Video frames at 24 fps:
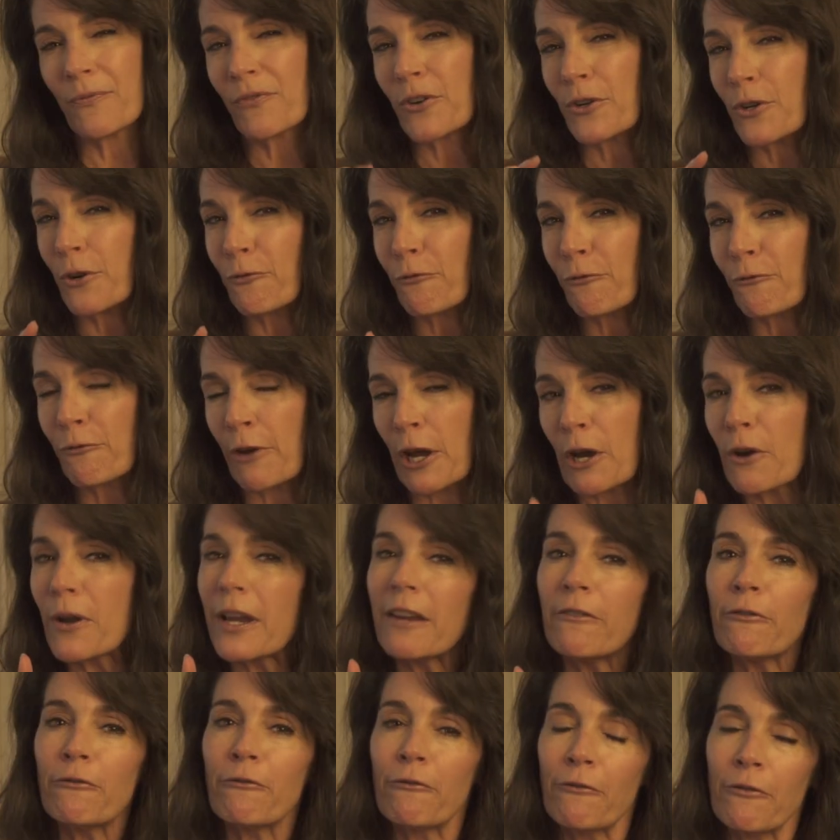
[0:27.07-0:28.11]
For your
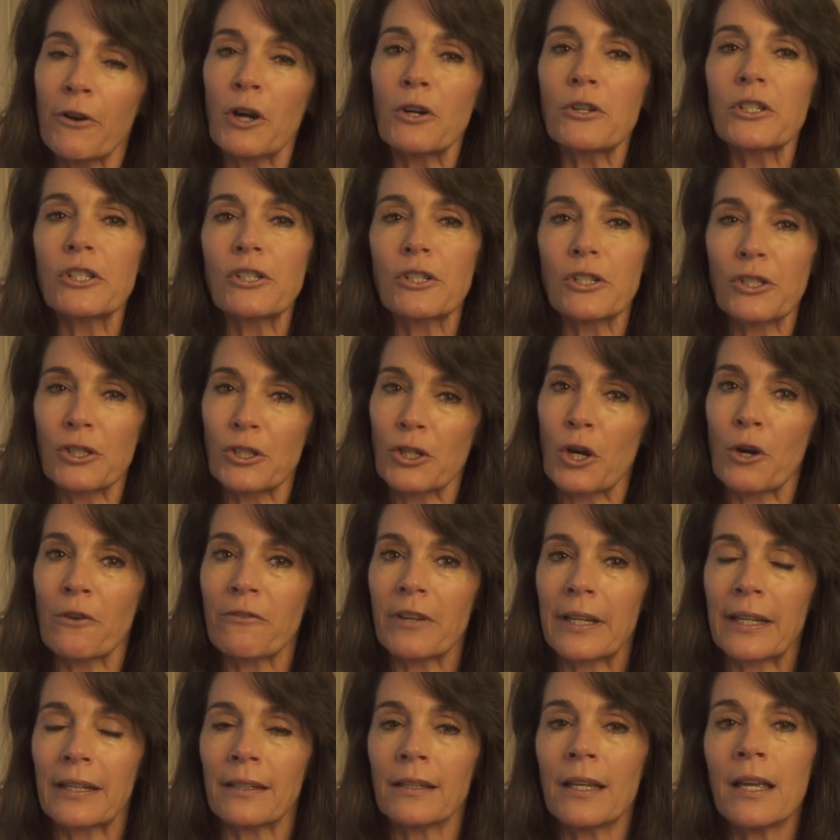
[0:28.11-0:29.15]
very first
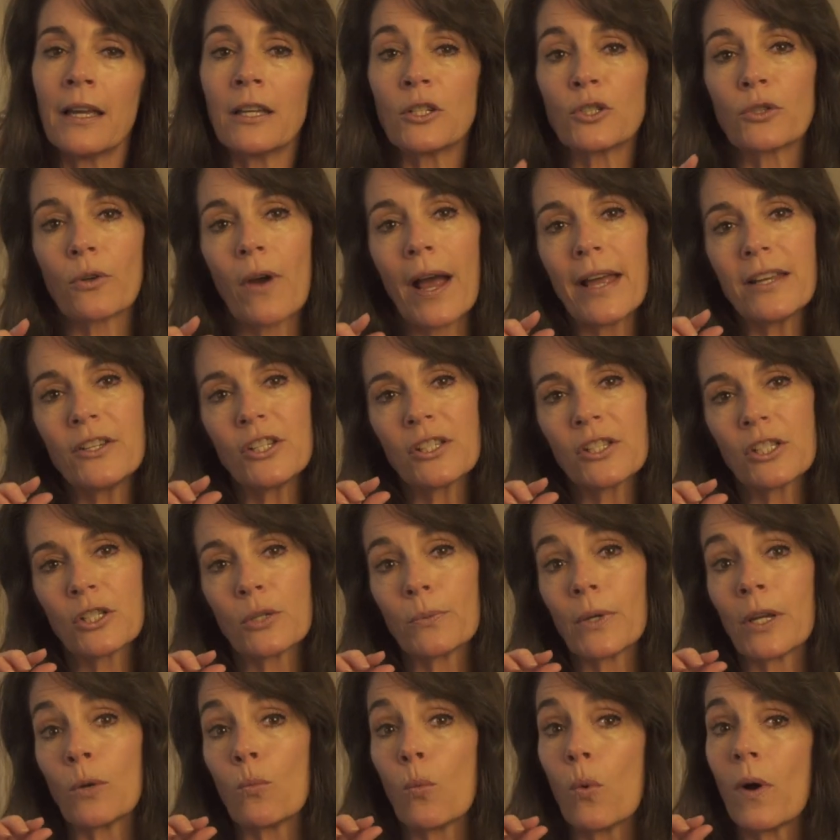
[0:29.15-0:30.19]
serving, try just
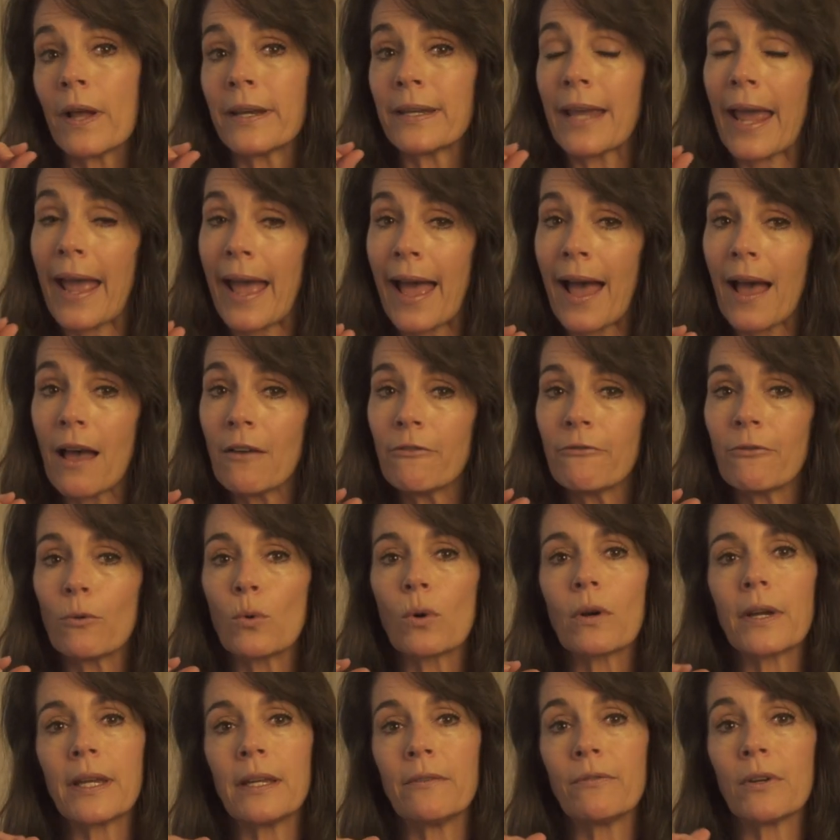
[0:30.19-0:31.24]
doing one half
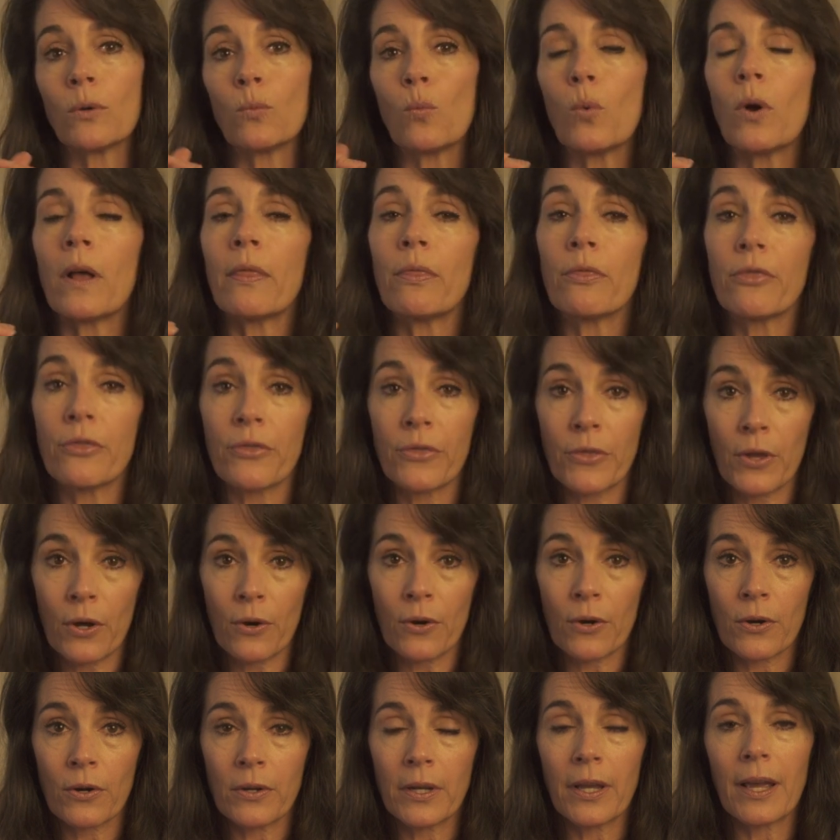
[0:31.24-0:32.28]
or even one
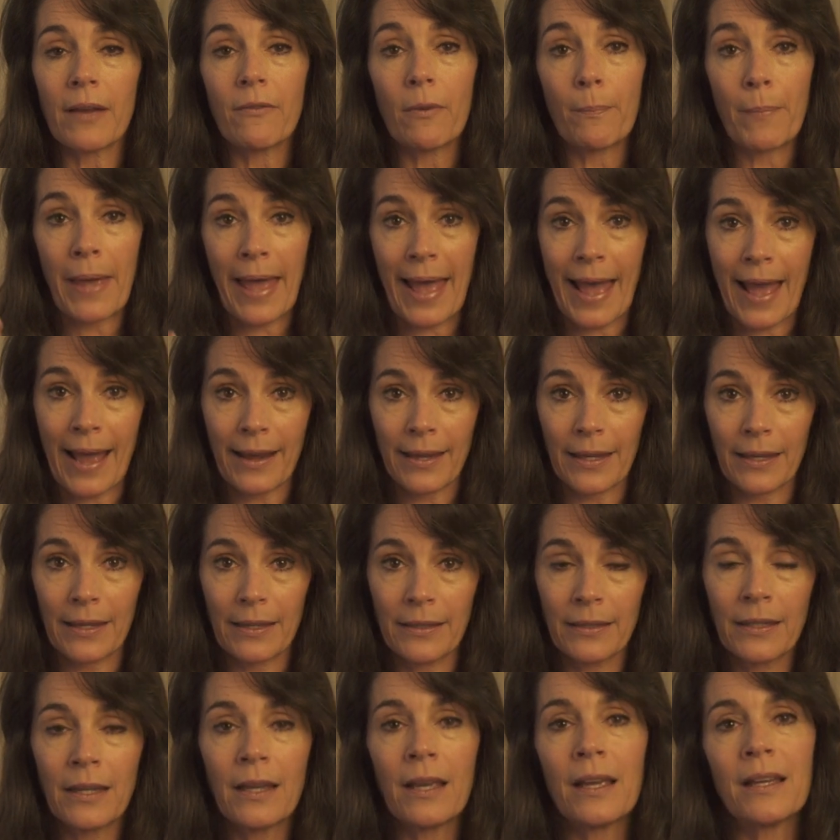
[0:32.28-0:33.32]
third of a packet
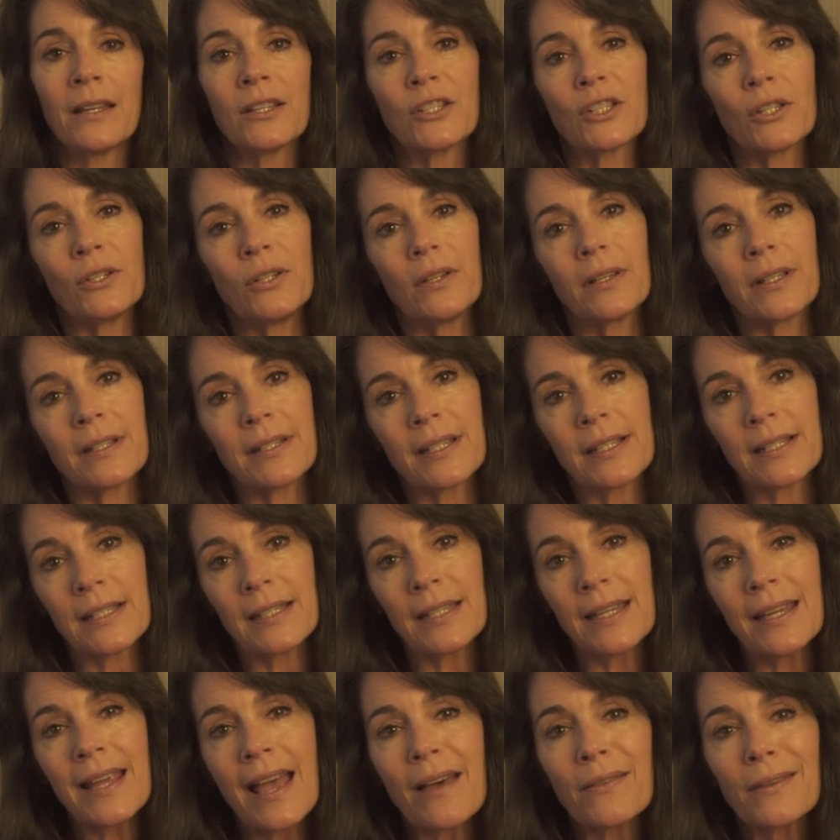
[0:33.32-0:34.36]
so you can
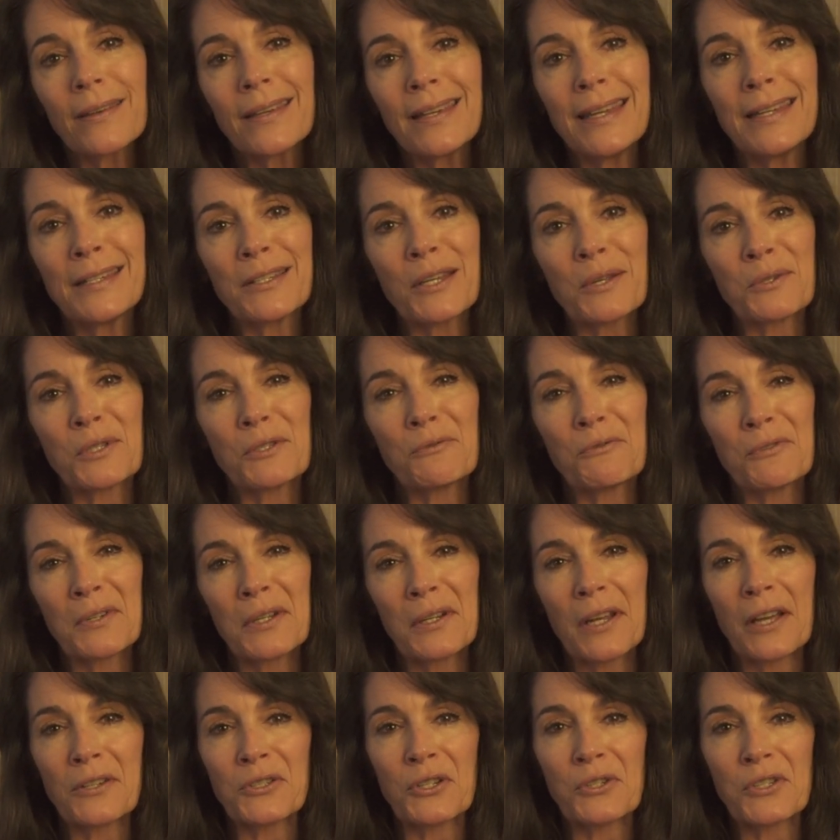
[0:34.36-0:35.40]
see how the ketones
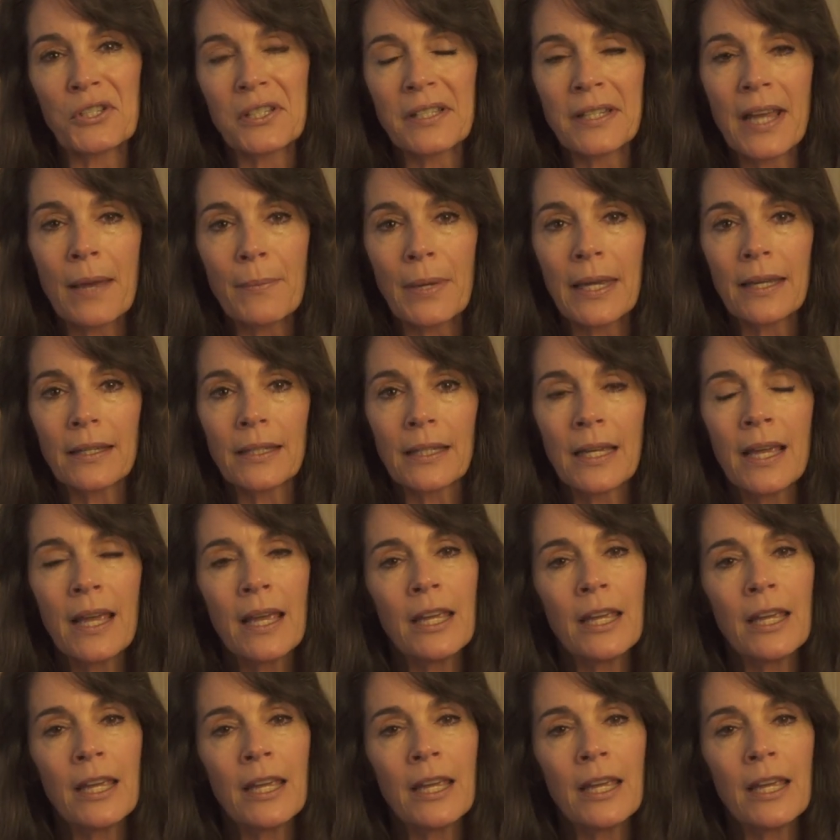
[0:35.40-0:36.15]
feel on your stomach.